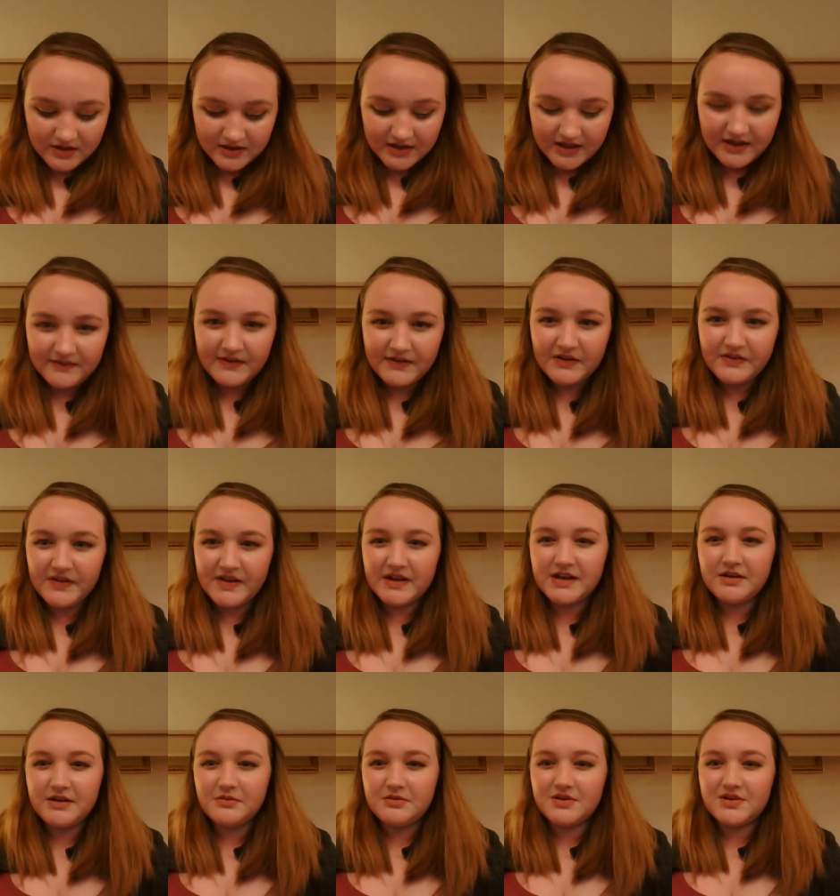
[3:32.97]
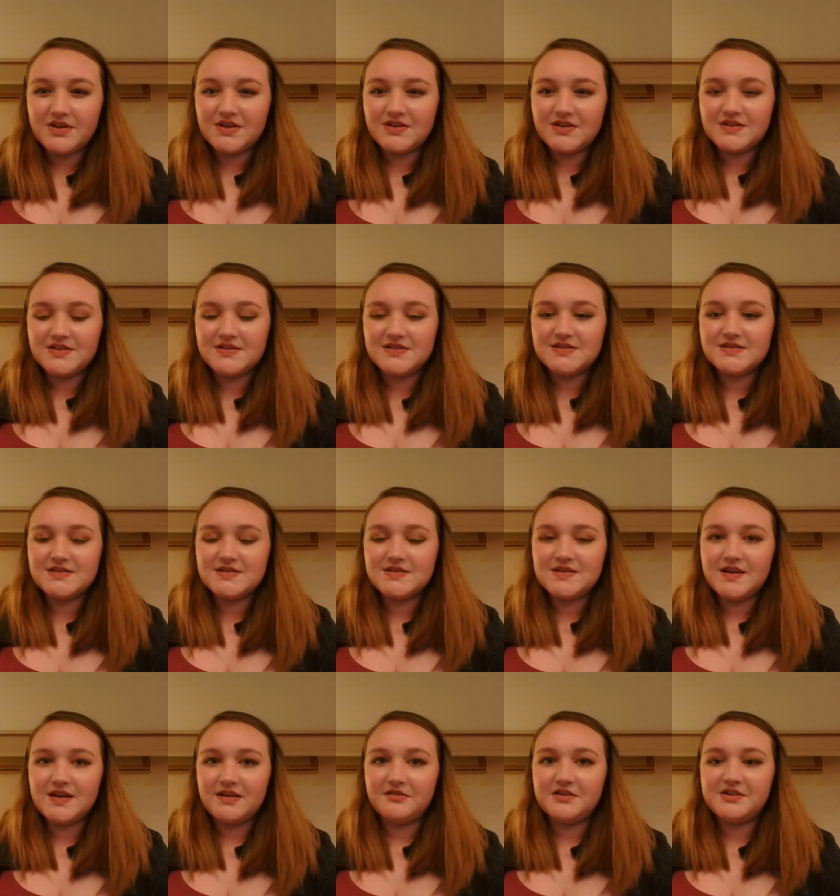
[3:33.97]
kind of felt like it was
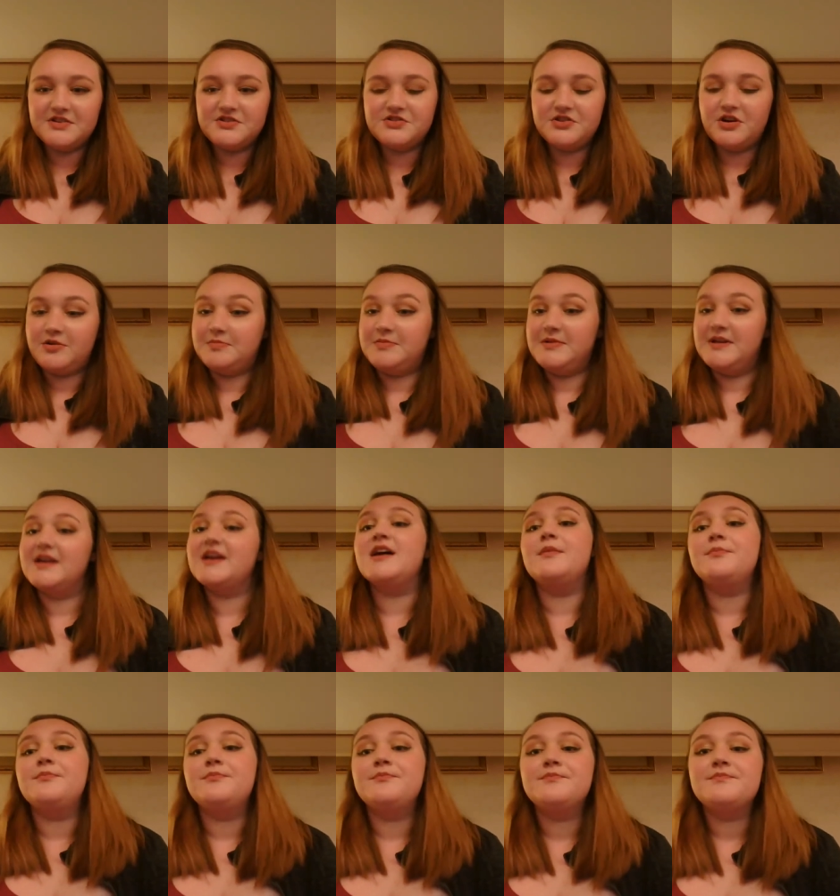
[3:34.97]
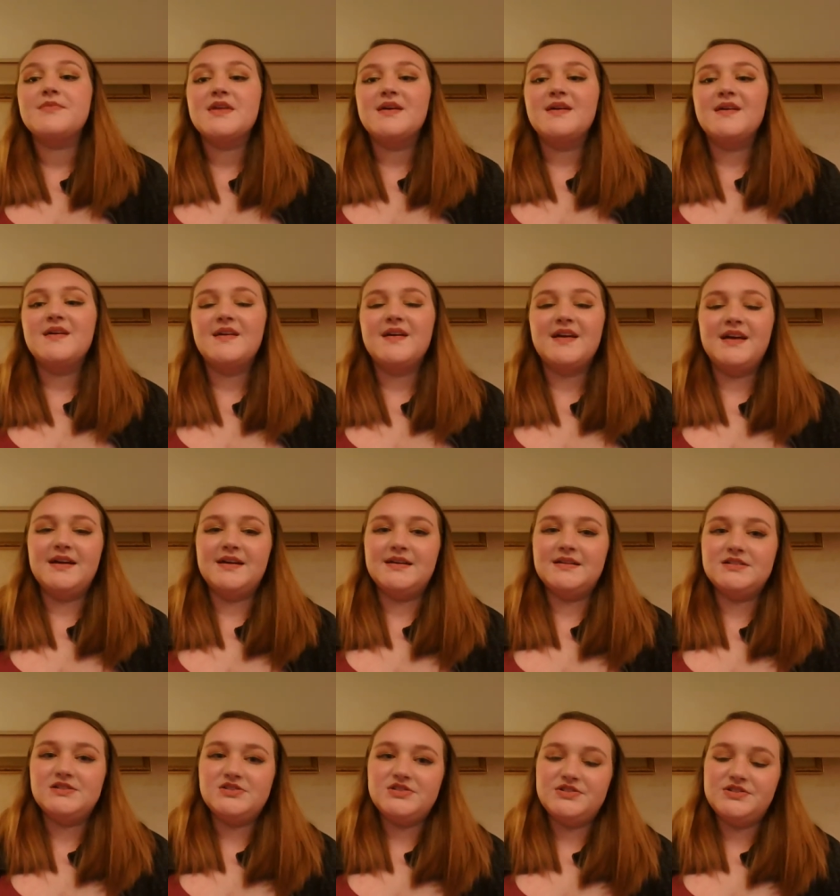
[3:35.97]
a creature opening up,
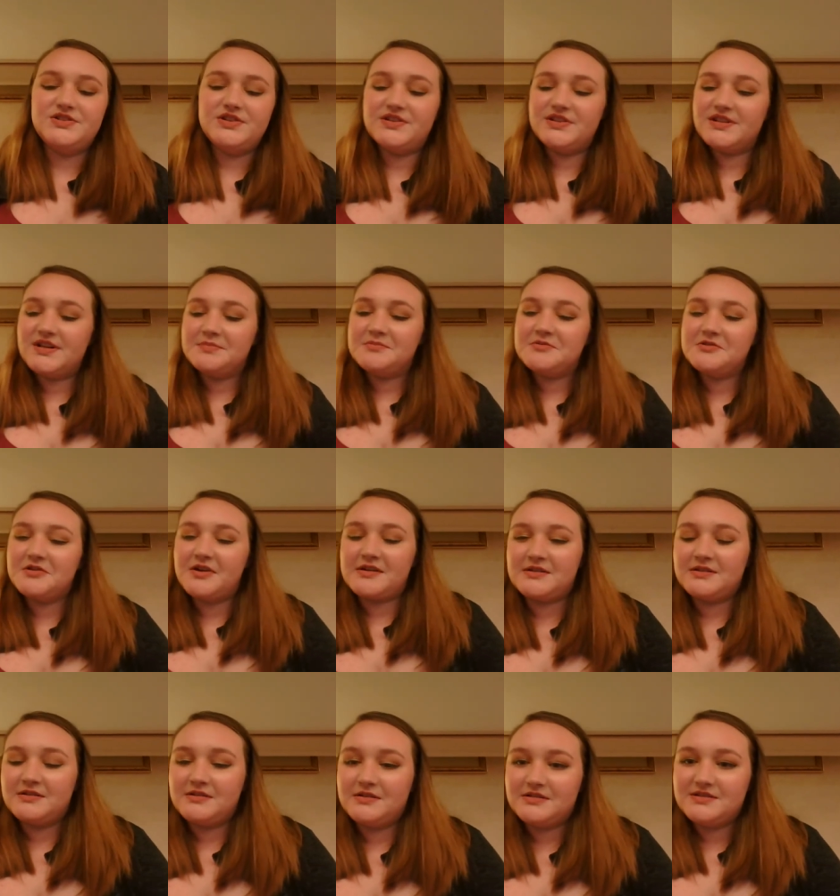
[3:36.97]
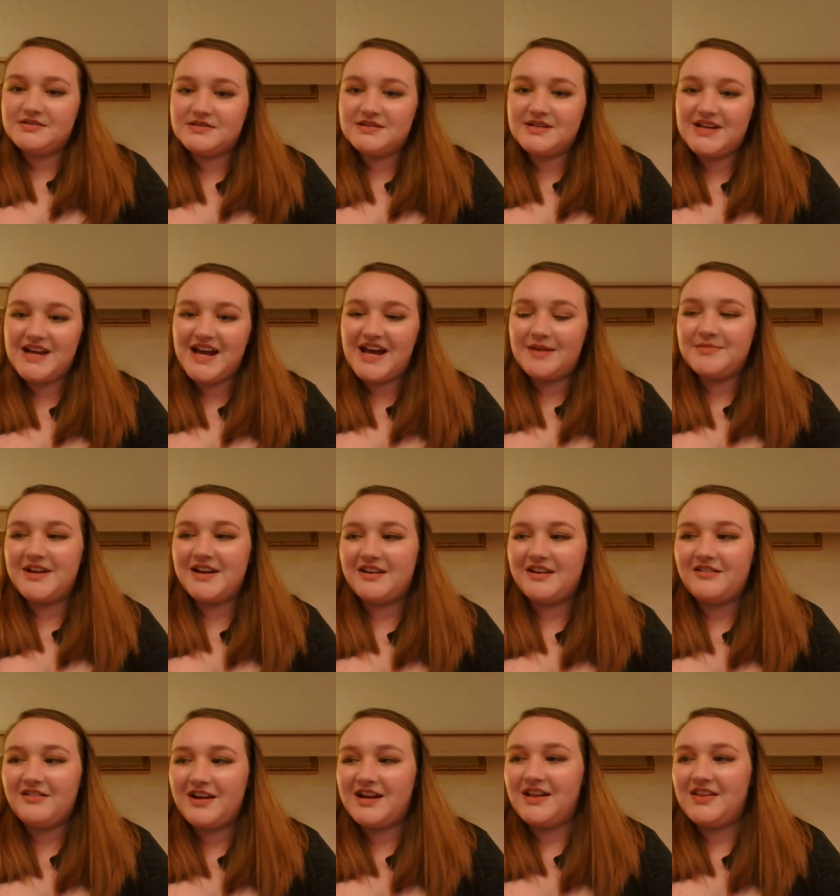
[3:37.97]
and she ended up
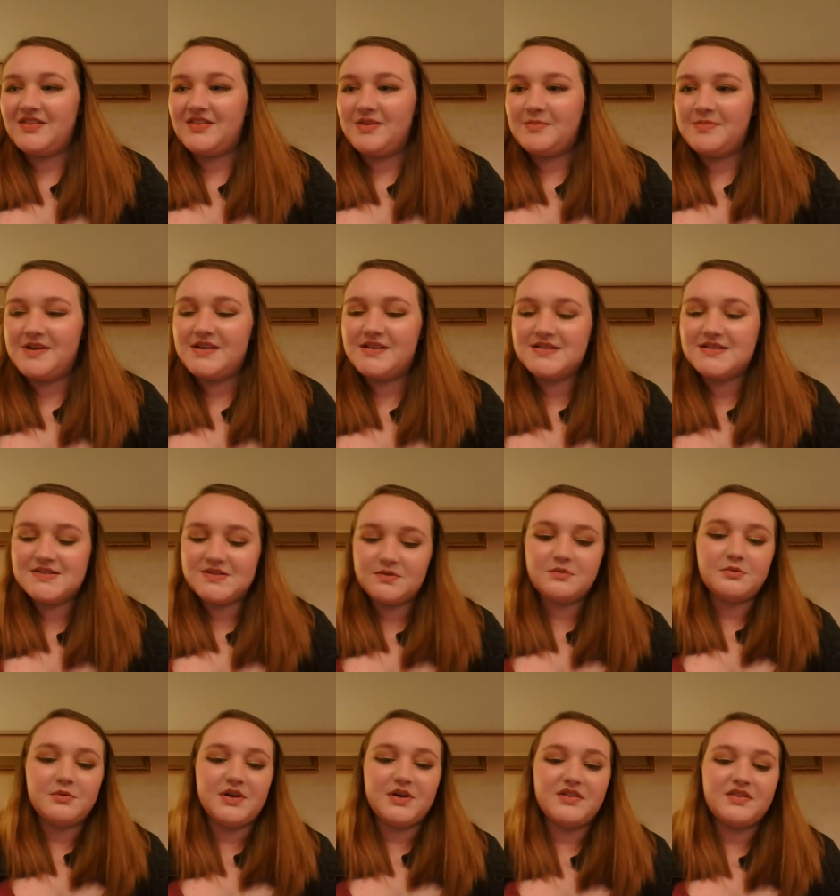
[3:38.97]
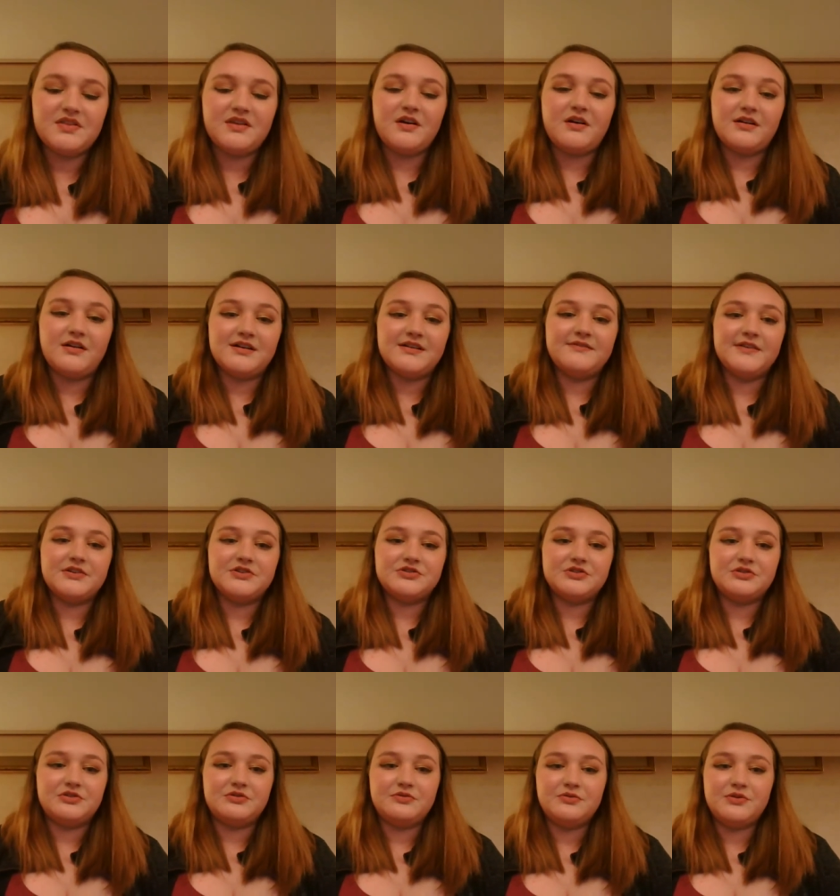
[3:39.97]
decorating the piece with
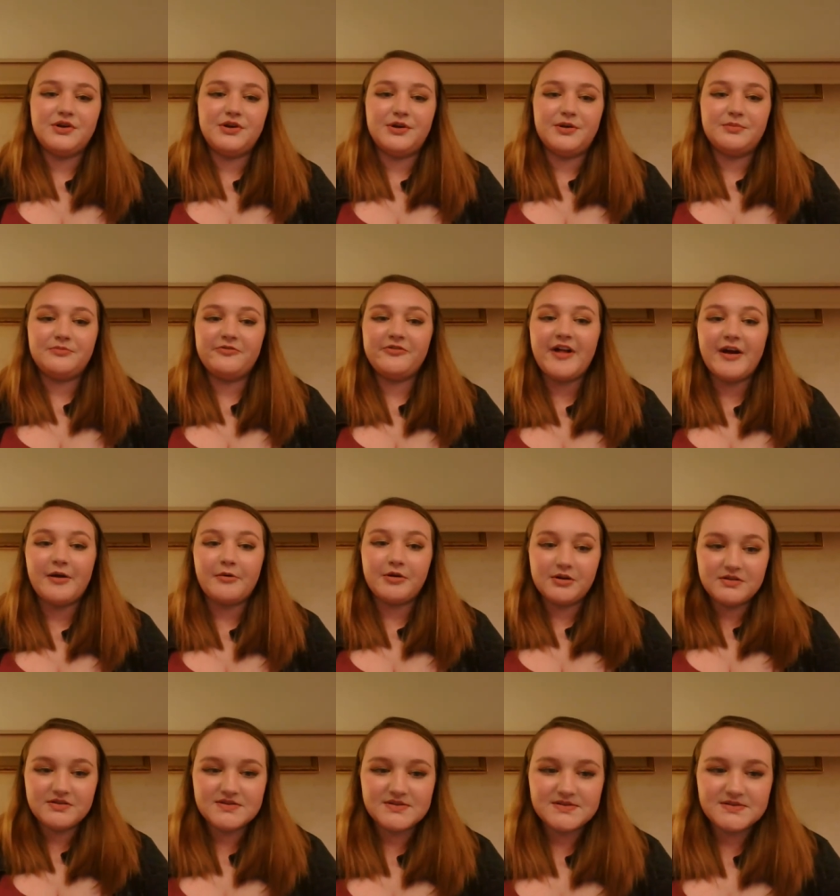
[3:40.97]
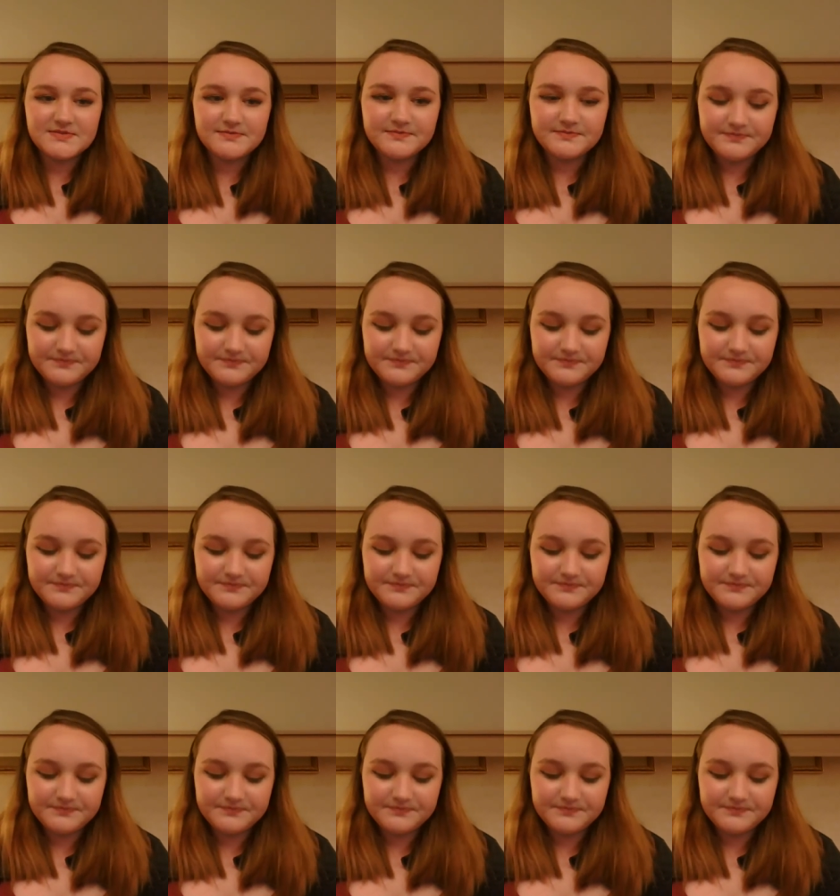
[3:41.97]
artificial flowers.